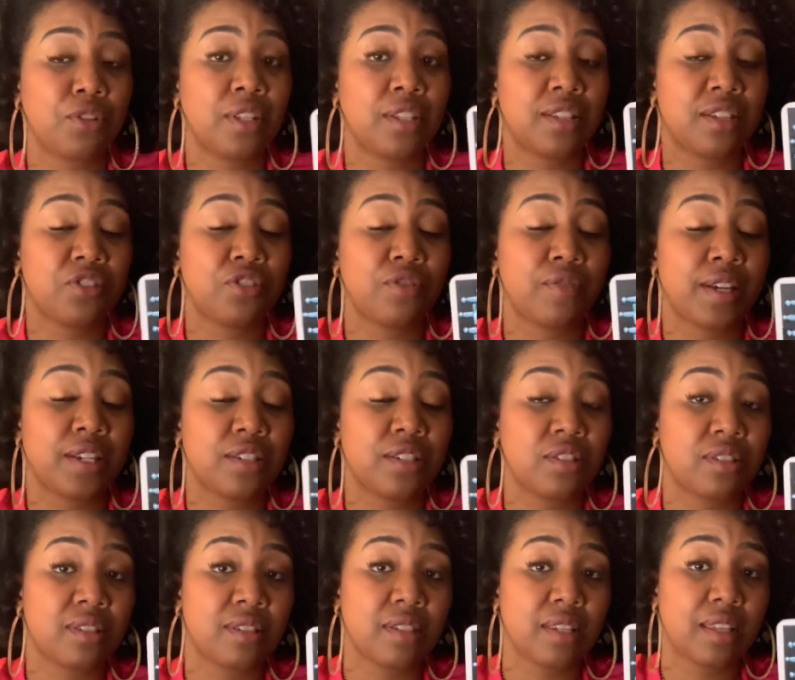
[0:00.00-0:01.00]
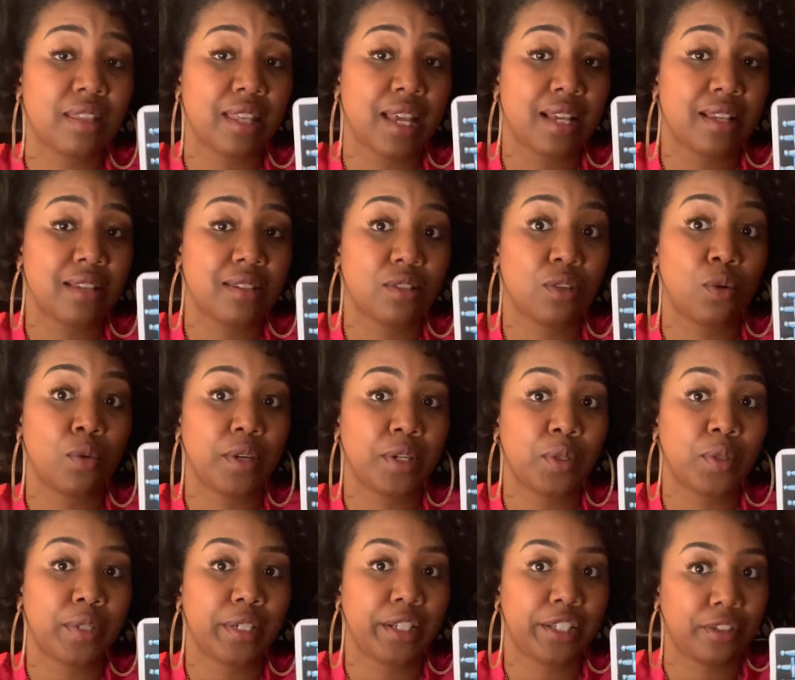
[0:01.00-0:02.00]
the situations that's going
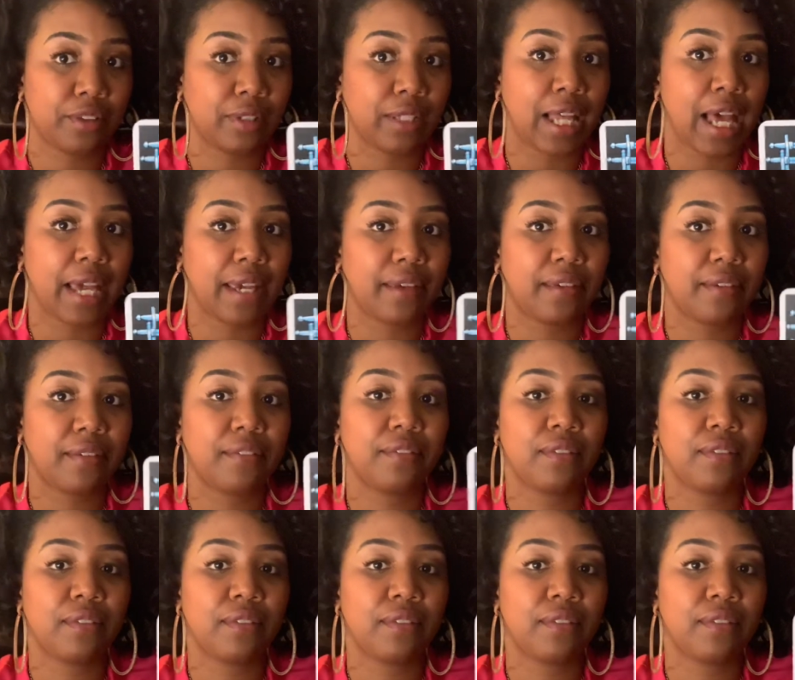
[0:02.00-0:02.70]
on in your life.